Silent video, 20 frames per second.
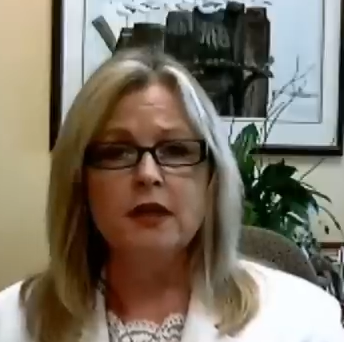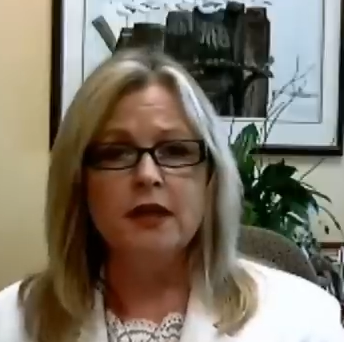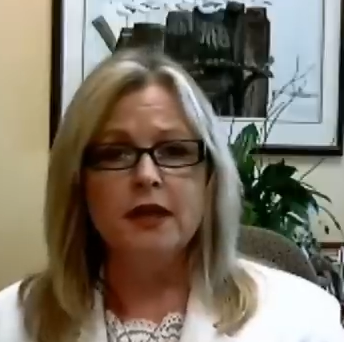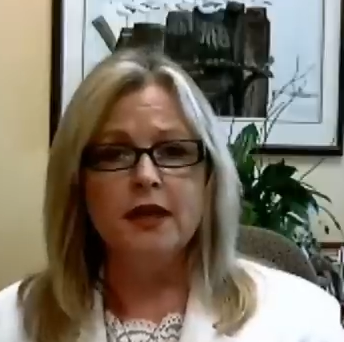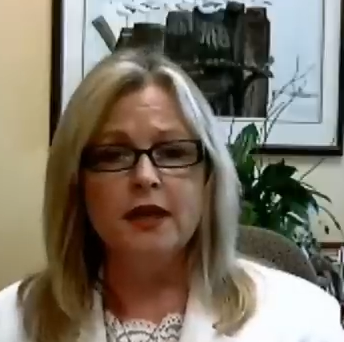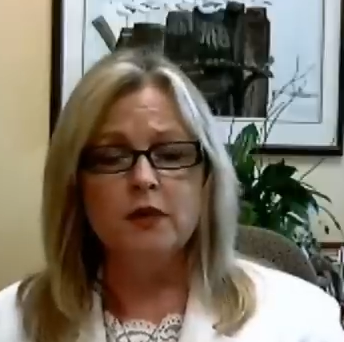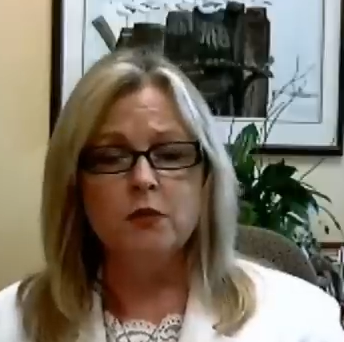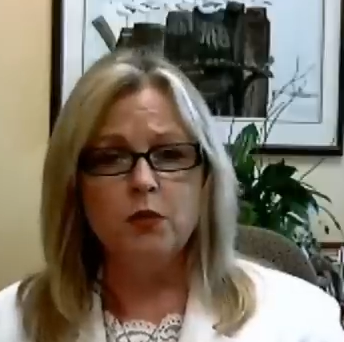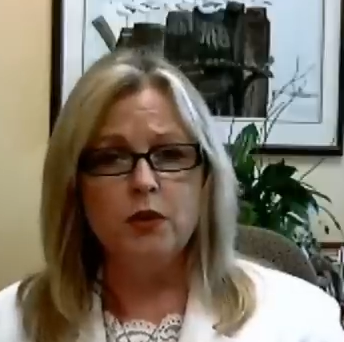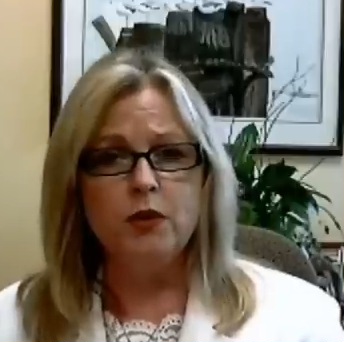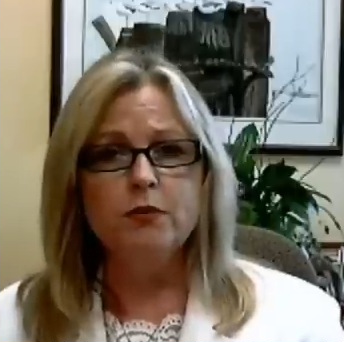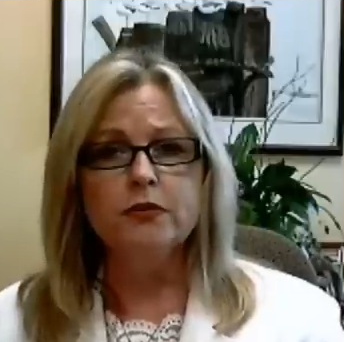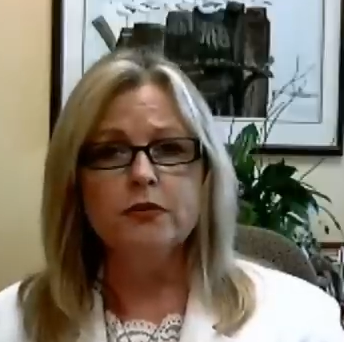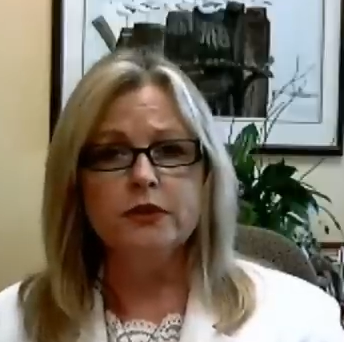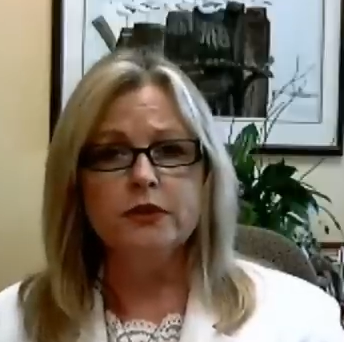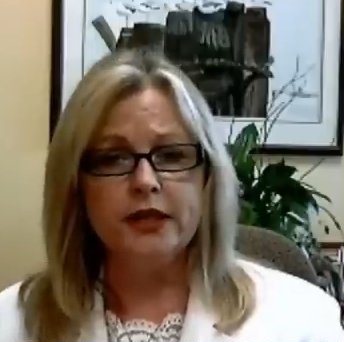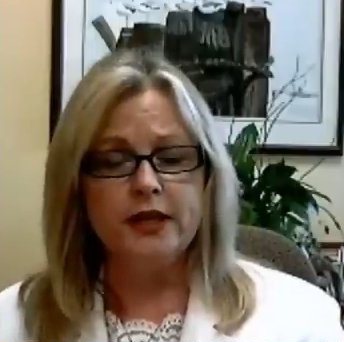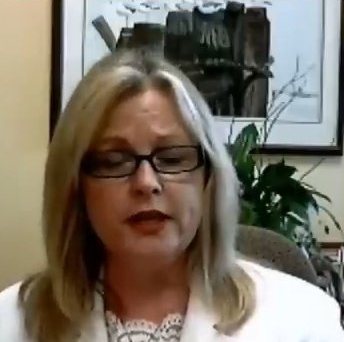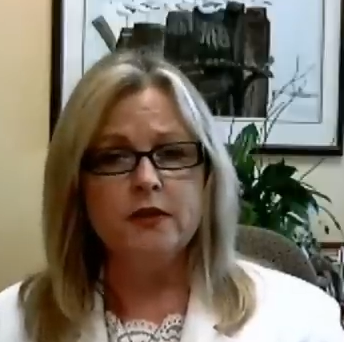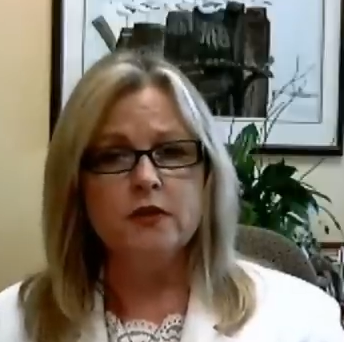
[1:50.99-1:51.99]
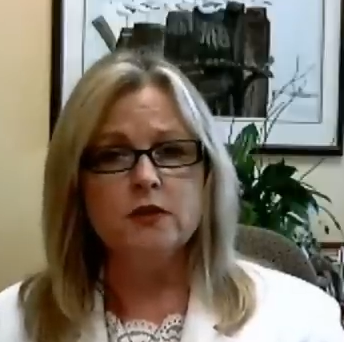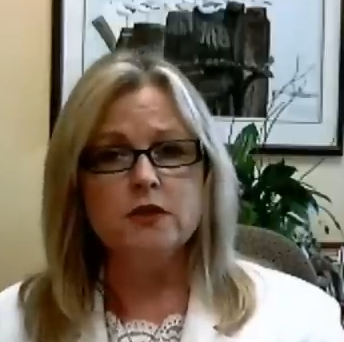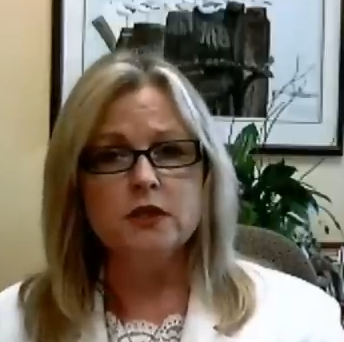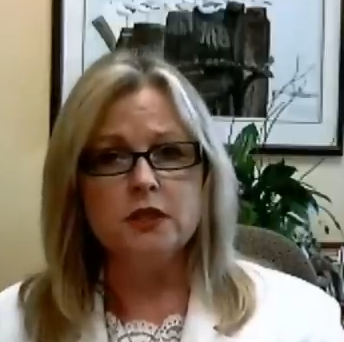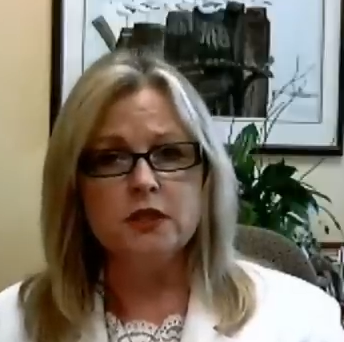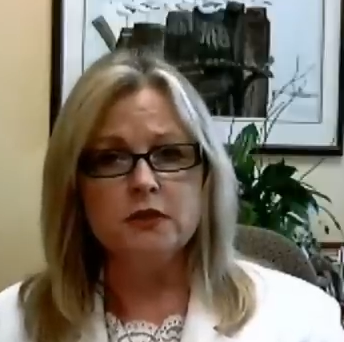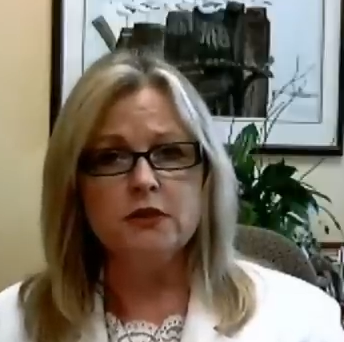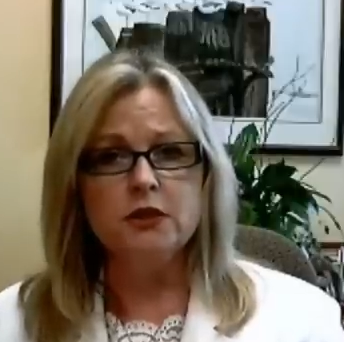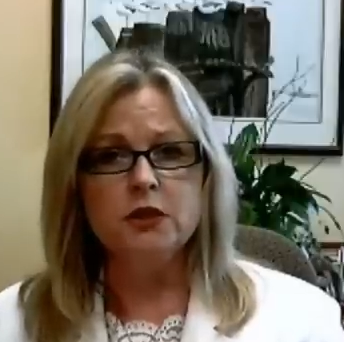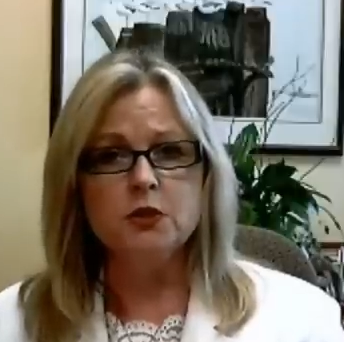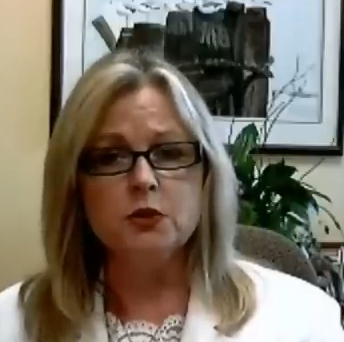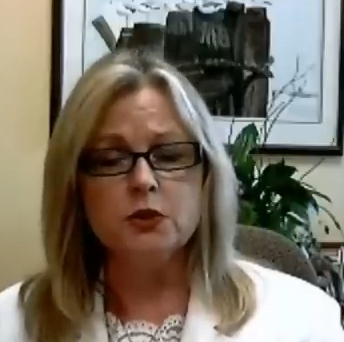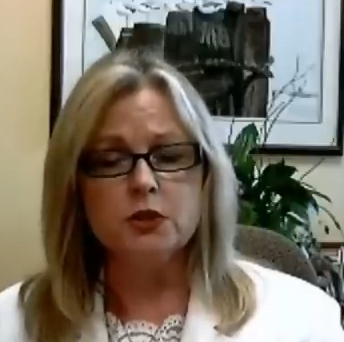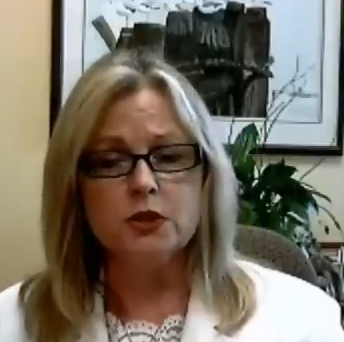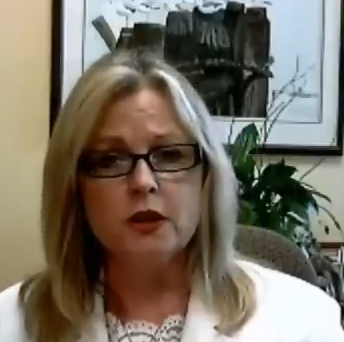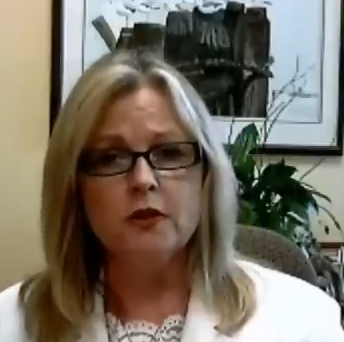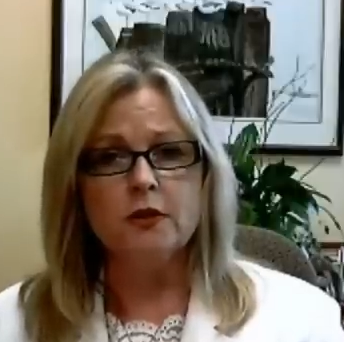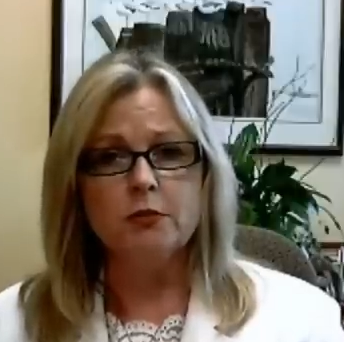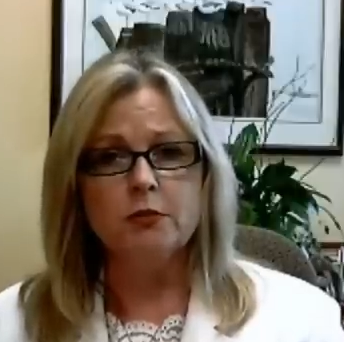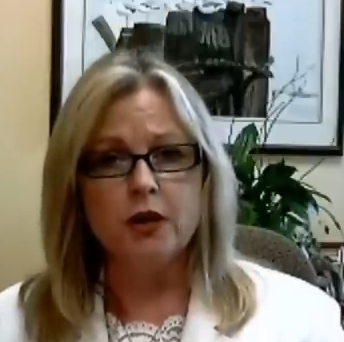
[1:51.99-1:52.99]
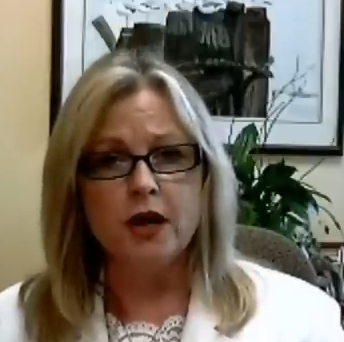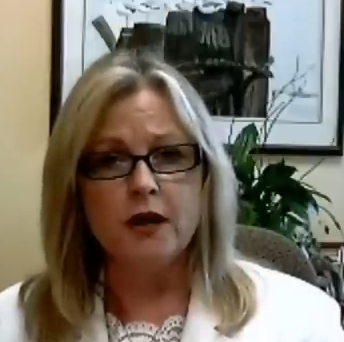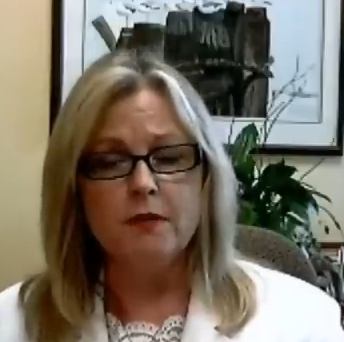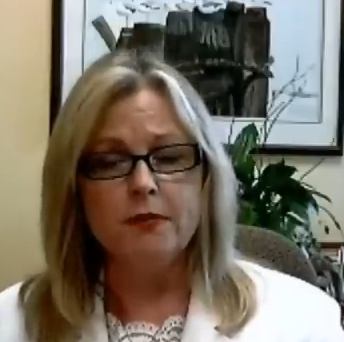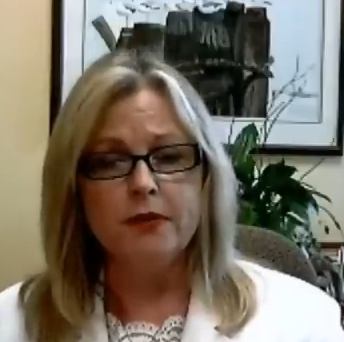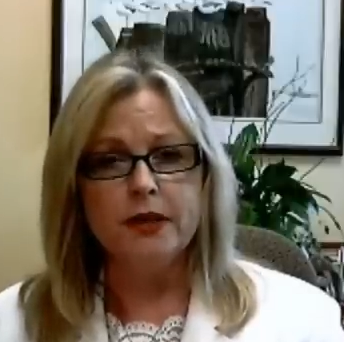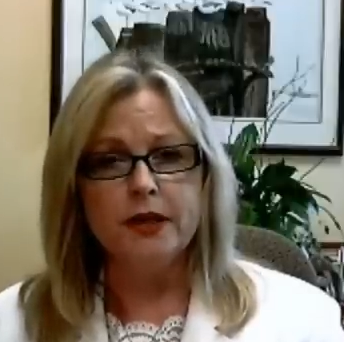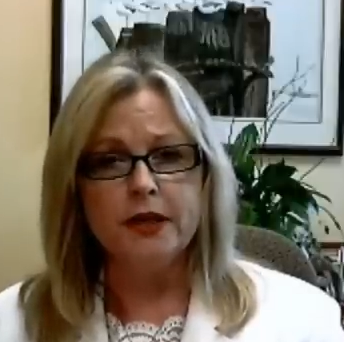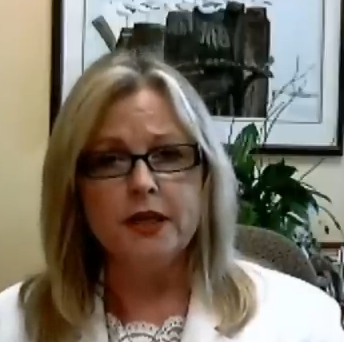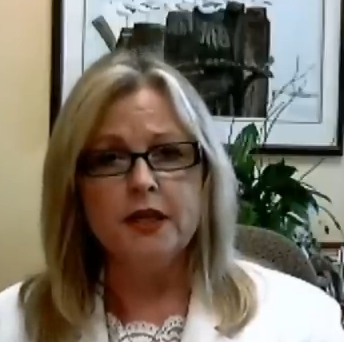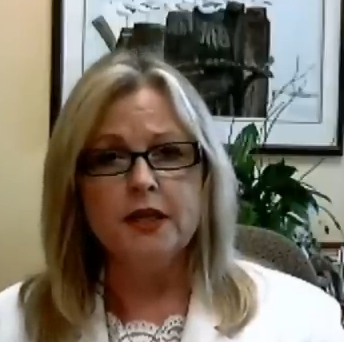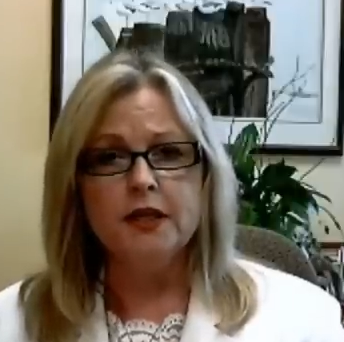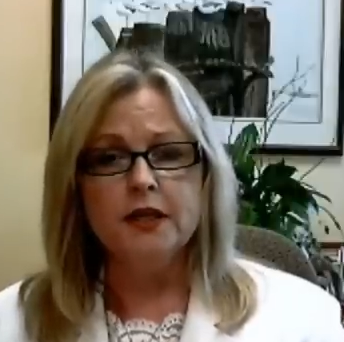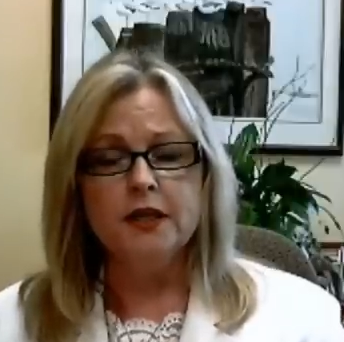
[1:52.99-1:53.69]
and we will retain those individuals on the property